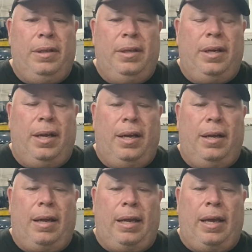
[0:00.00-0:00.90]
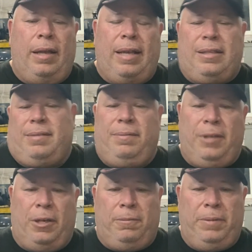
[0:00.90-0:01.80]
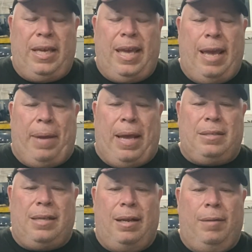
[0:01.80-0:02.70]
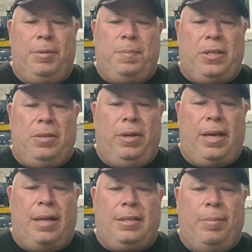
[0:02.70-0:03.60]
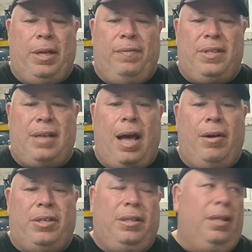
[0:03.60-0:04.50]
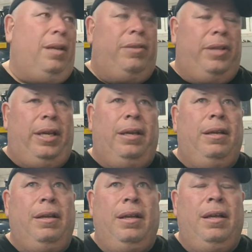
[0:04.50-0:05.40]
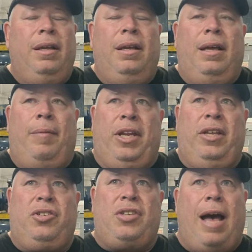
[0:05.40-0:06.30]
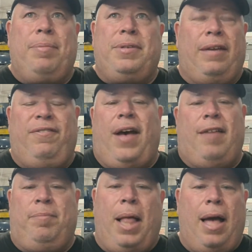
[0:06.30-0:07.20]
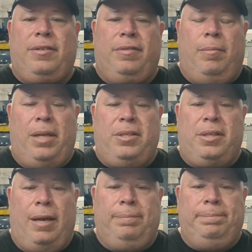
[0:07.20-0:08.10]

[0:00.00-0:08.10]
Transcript: that's you can't pass that up, especially when you got somebody of his knowledge. Literally, I mean, his shop's like 5 blocks from my shop.